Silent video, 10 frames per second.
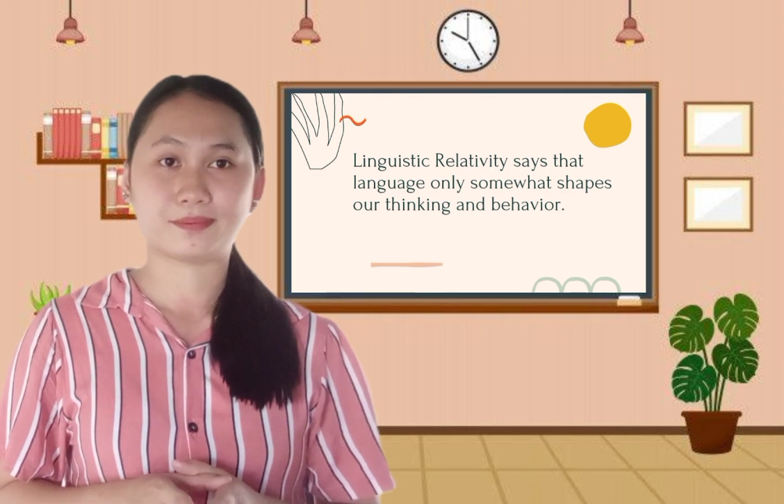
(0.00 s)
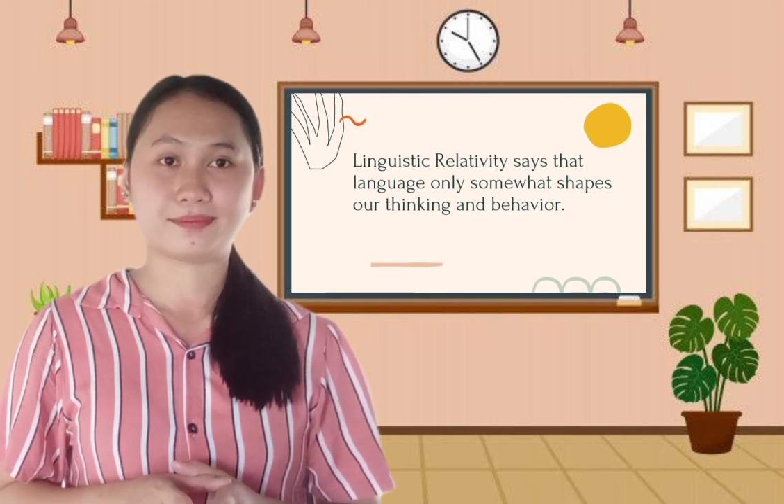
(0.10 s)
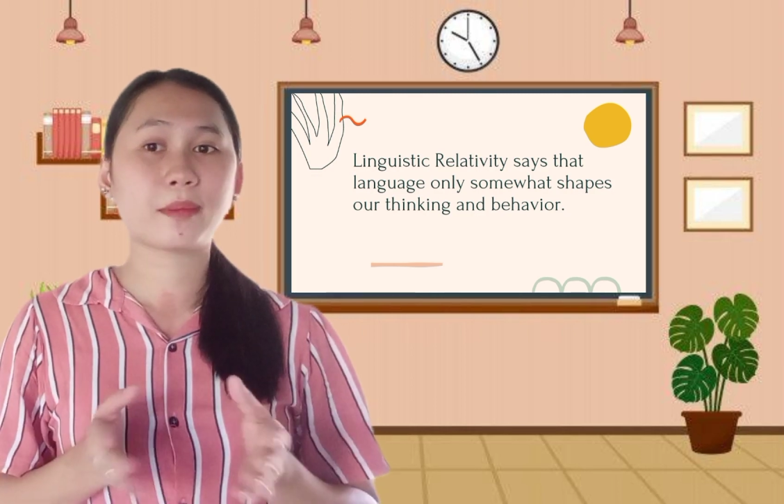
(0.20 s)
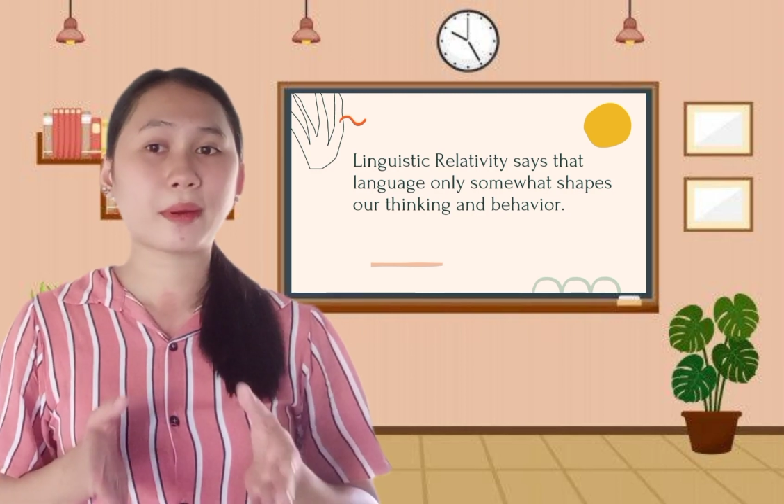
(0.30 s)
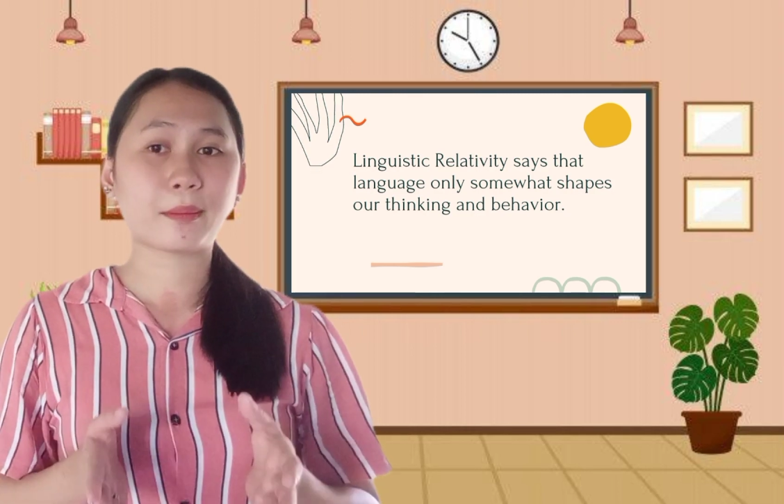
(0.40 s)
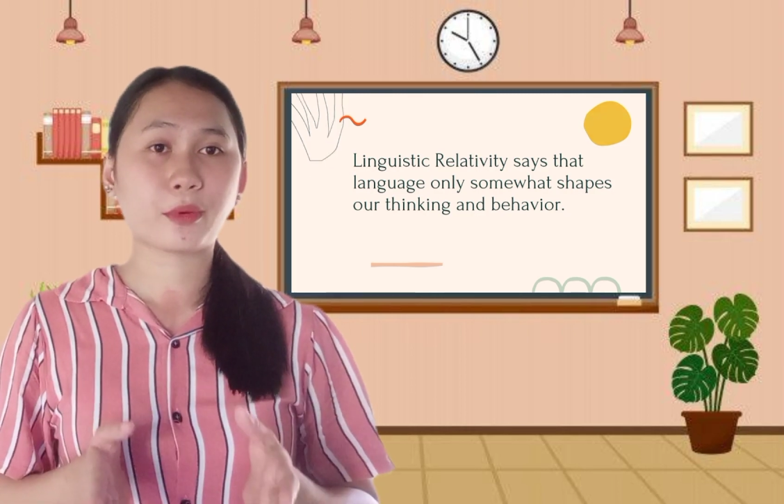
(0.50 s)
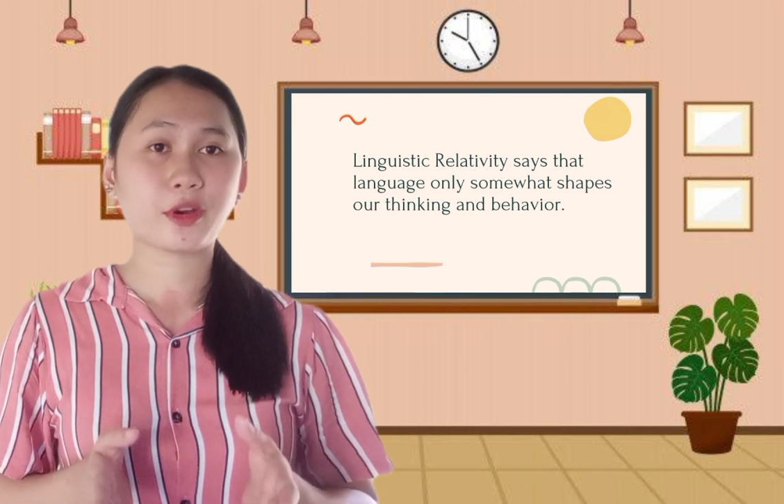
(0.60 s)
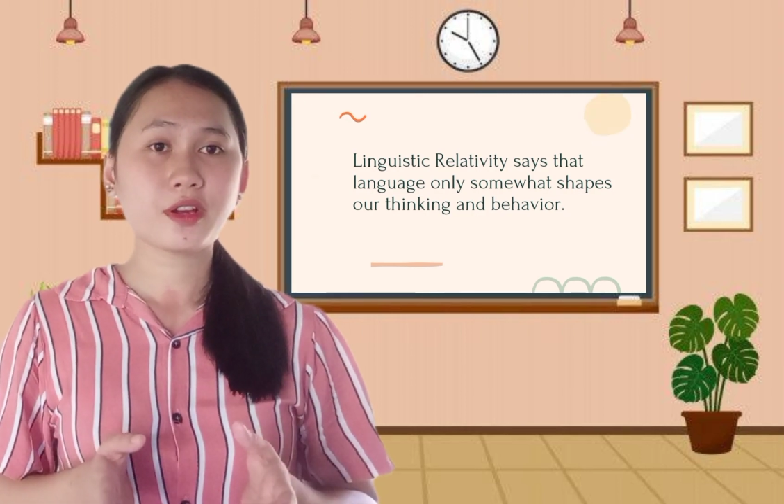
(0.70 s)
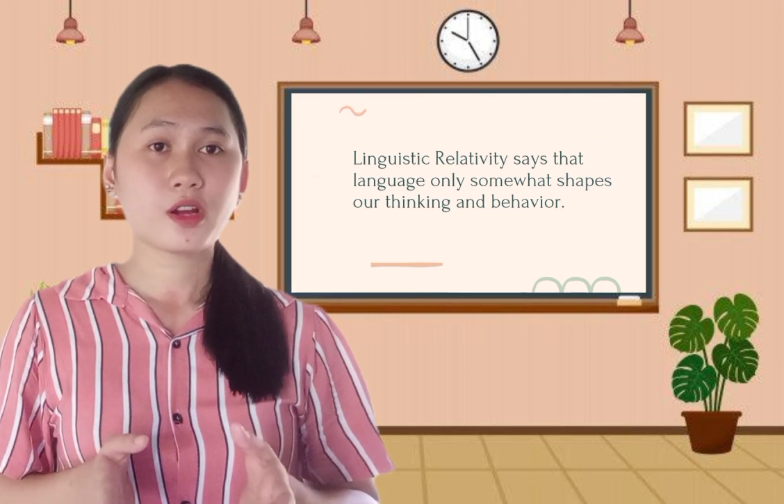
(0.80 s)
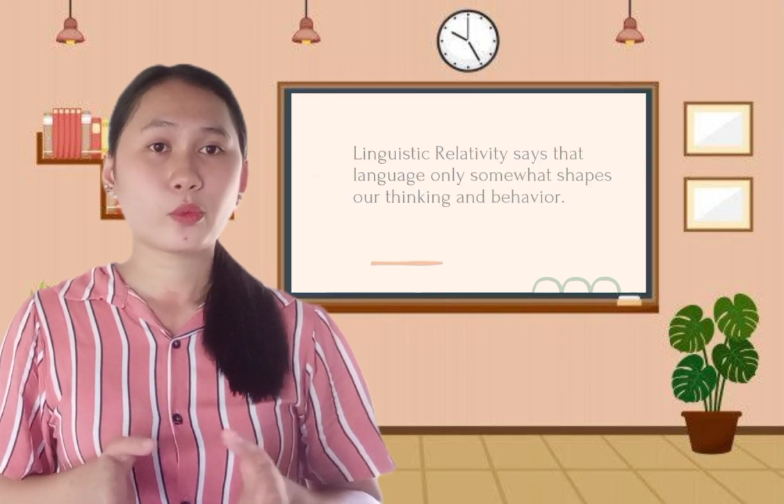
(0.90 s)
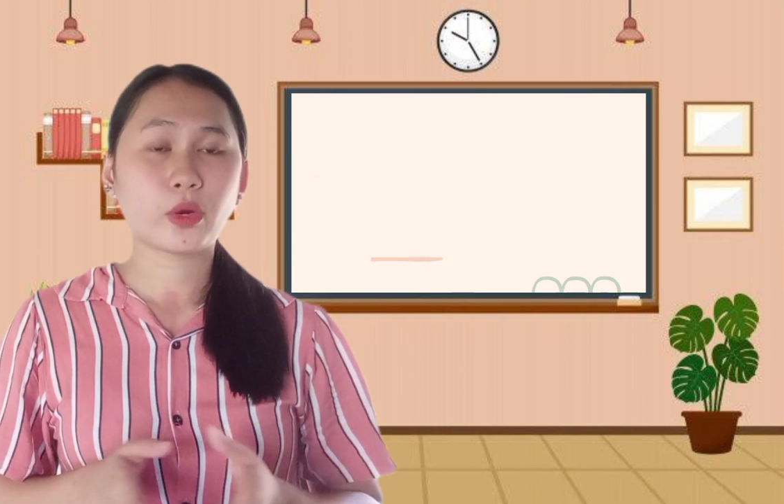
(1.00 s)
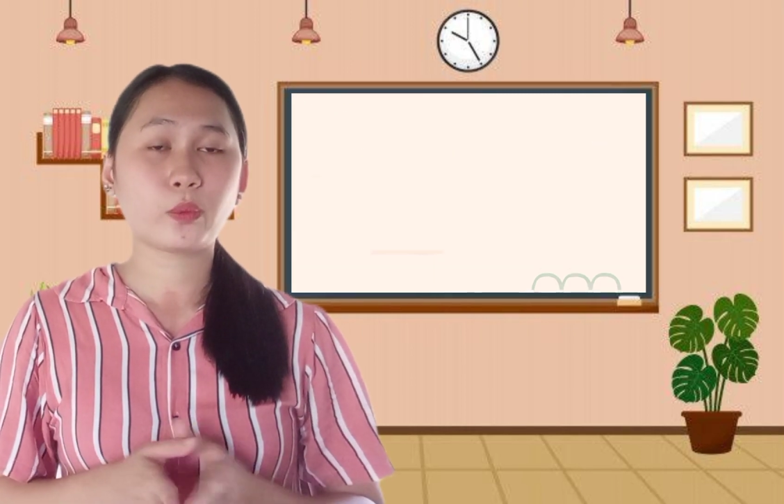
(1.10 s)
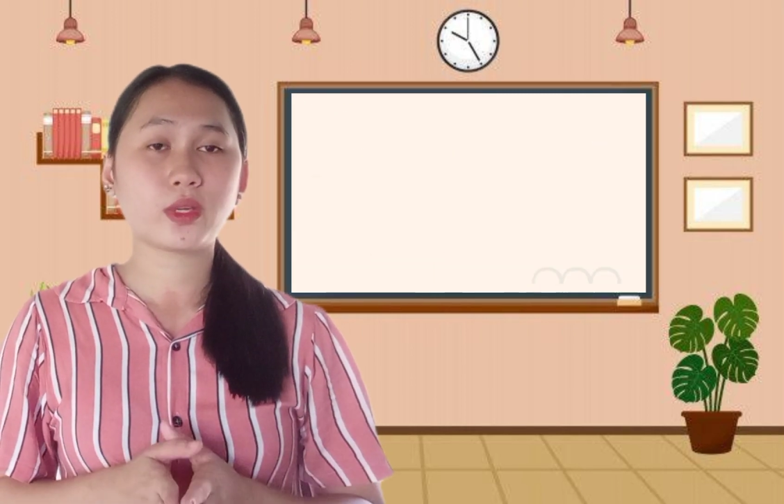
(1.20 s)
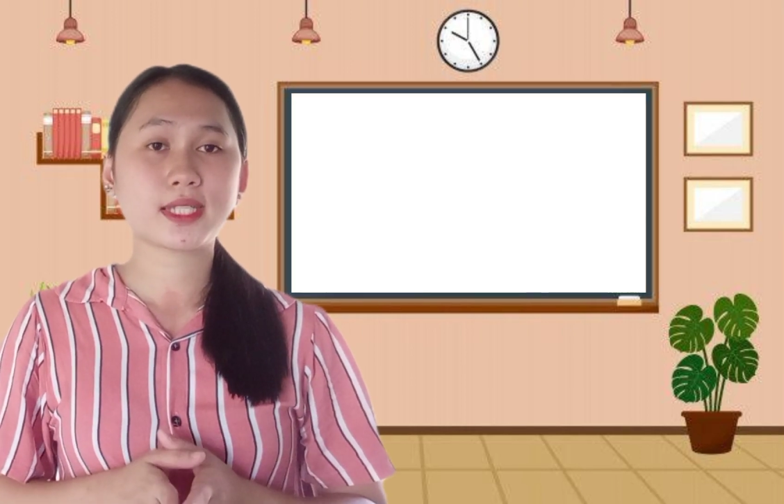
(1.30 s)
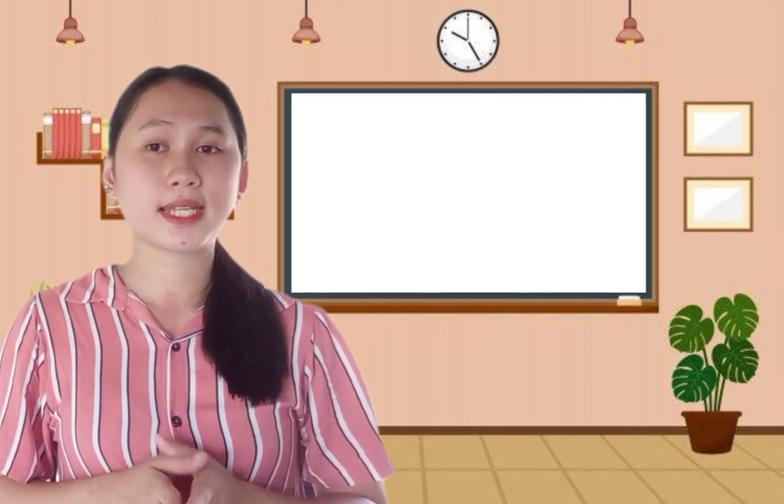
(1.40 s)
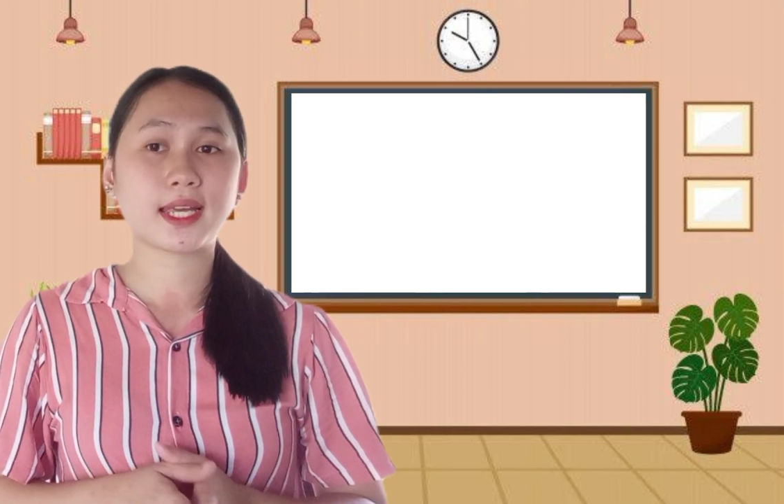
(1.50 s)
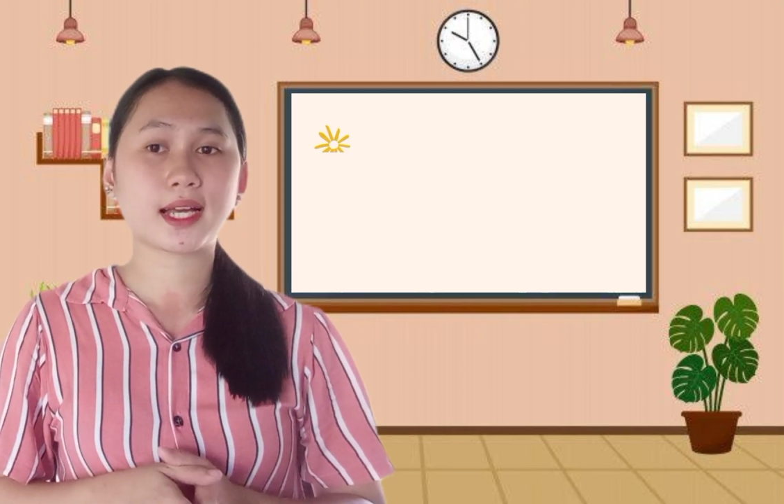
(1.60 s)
Remember, when we say